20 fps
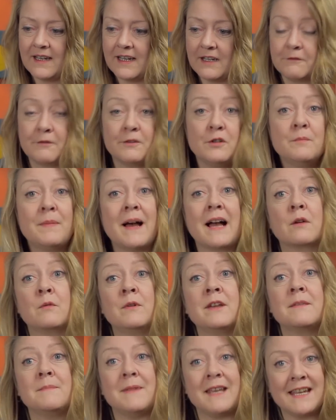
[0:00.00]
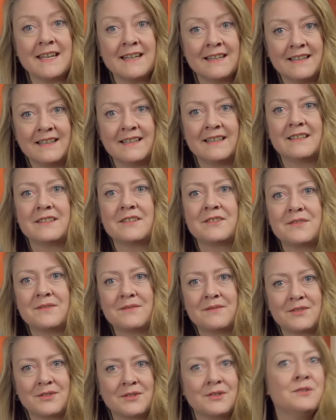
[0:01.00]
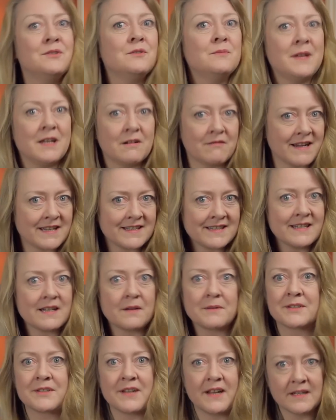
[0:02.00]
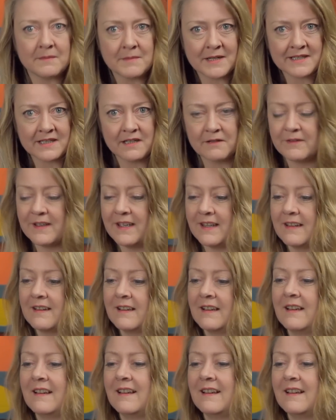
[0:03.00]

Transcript: and flew back with me to be arrested. I was turning myself in.